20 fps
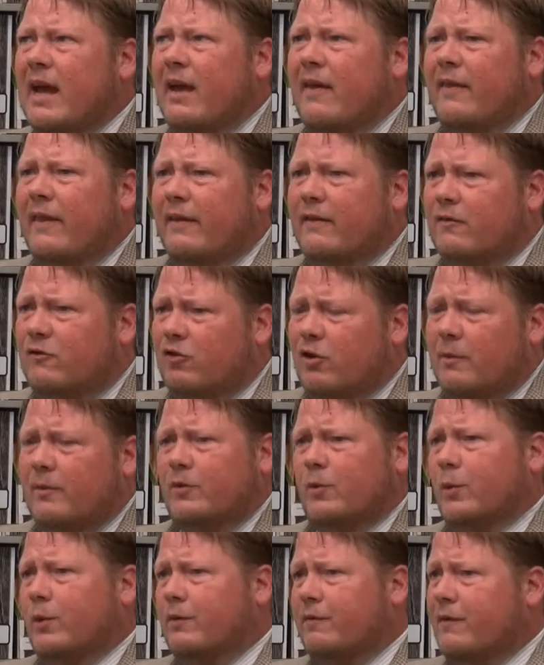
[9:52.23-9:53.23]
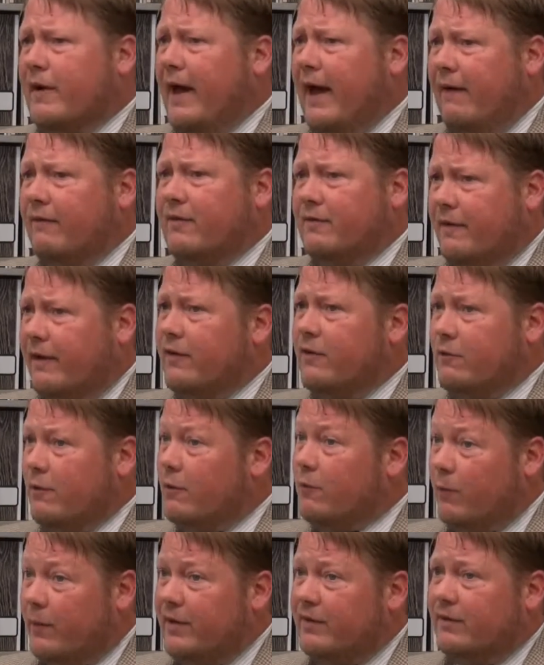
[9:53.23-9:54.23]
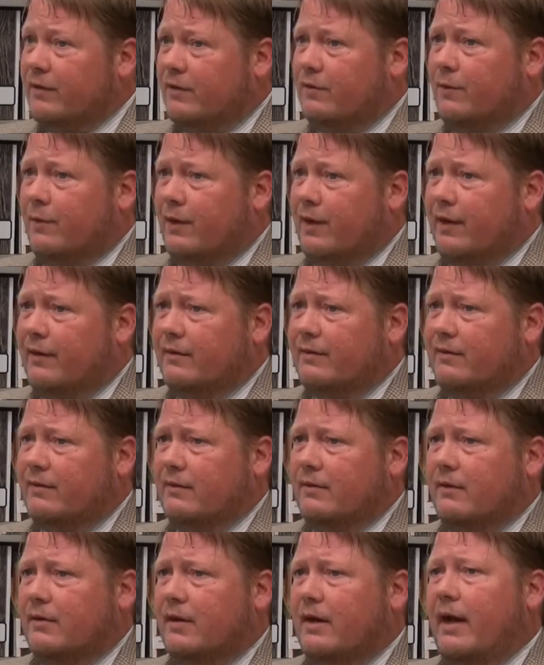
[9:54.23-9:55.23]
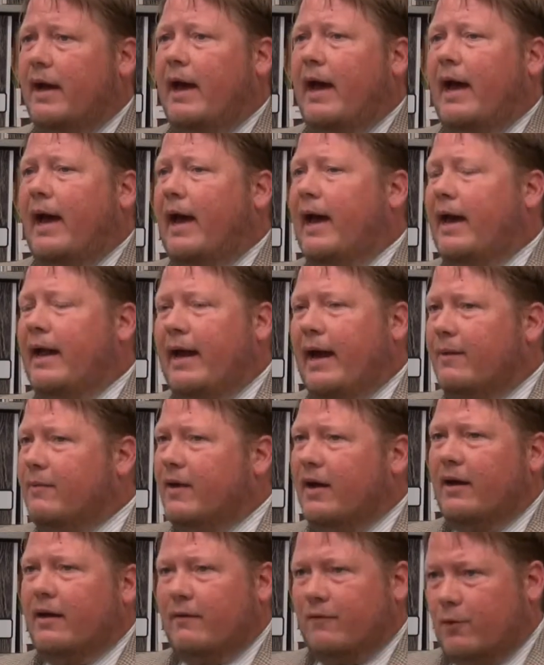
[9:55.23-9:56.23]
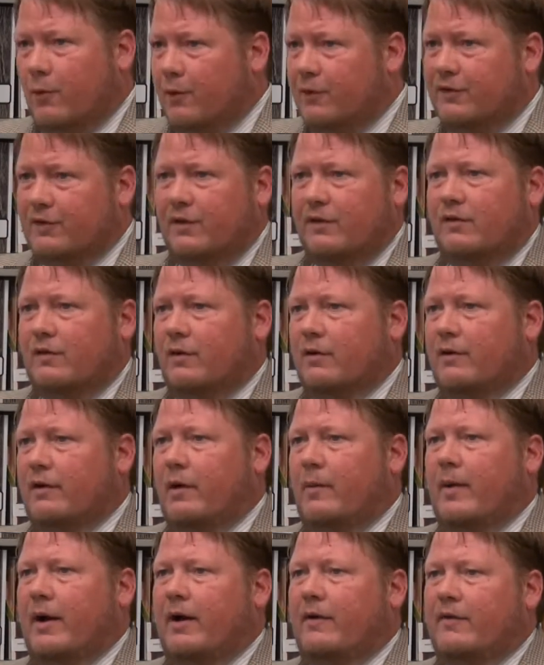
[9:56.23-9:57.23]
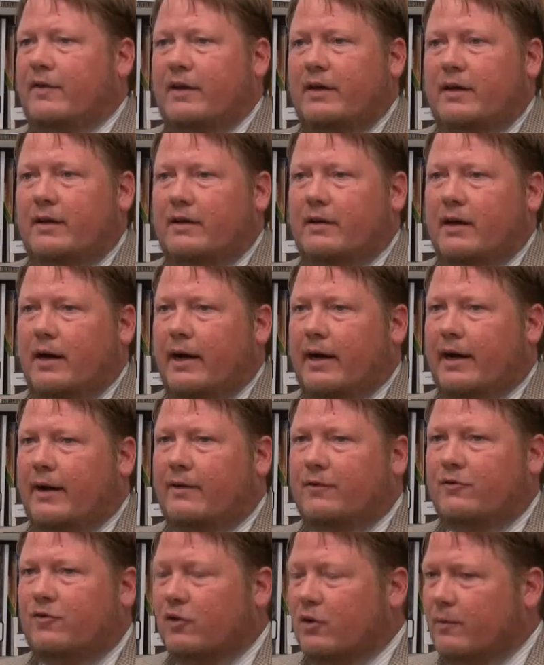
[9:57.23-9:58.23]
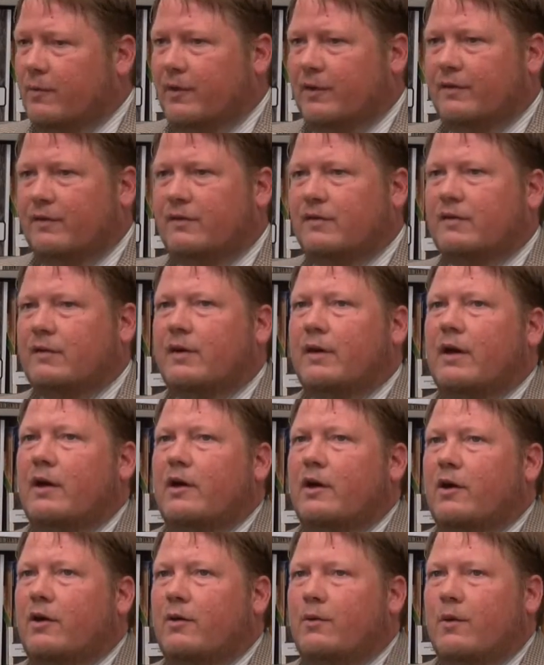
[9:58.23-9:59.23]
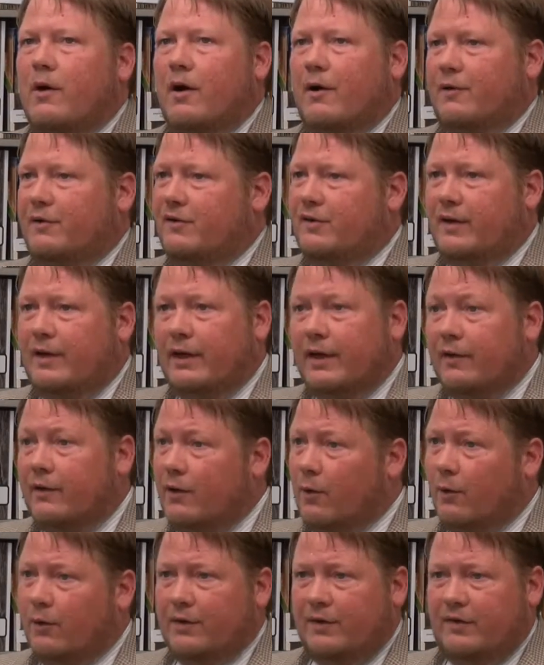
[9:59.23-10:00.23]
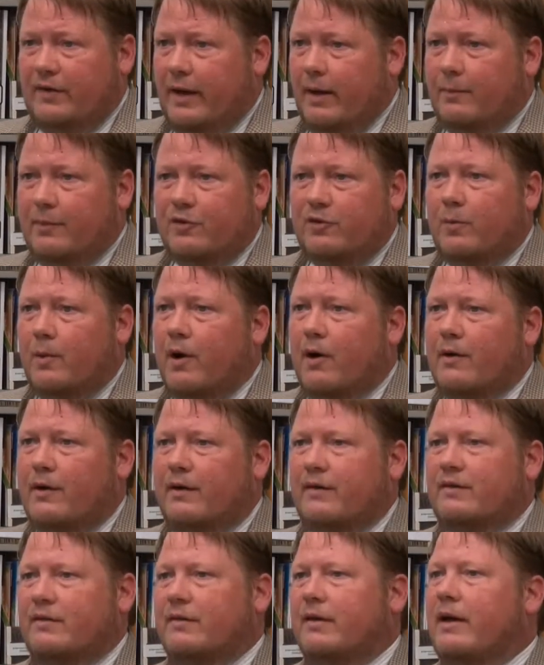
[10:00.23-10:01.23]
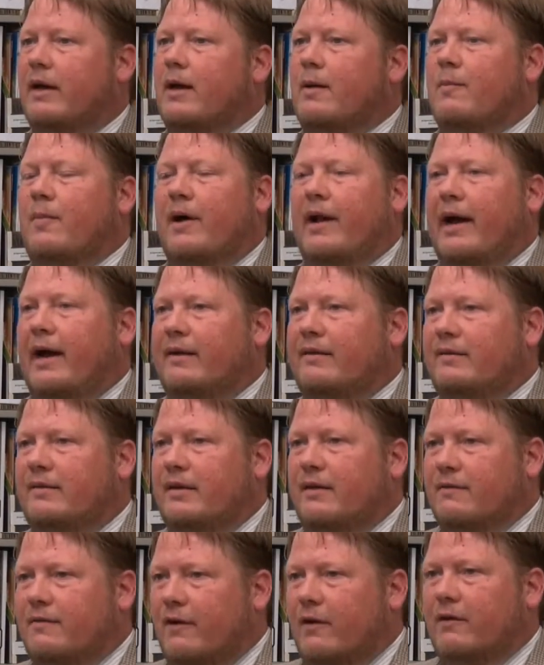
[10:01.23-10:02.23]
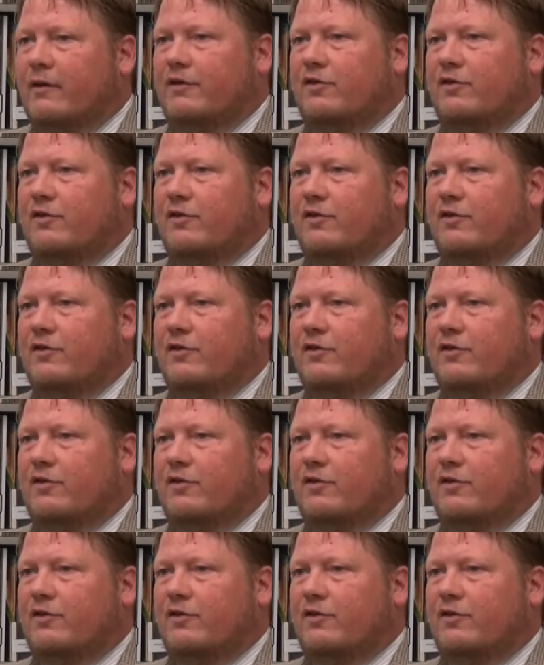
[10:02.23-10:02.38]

that Germans will have to find their own reasons for this. And I'm not, of course, concerned about the Germans who are sitting in the old established parties. But I see a very